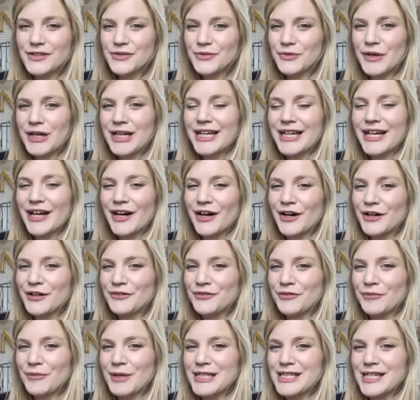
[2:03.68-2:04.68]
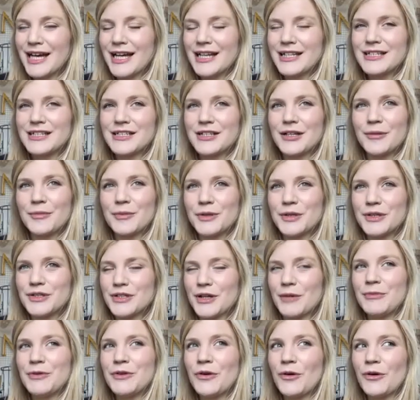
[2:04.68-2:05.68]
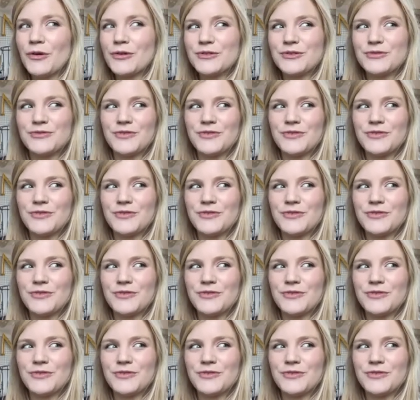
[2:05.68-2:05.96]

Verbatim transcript: really hard for me to answer because I'm not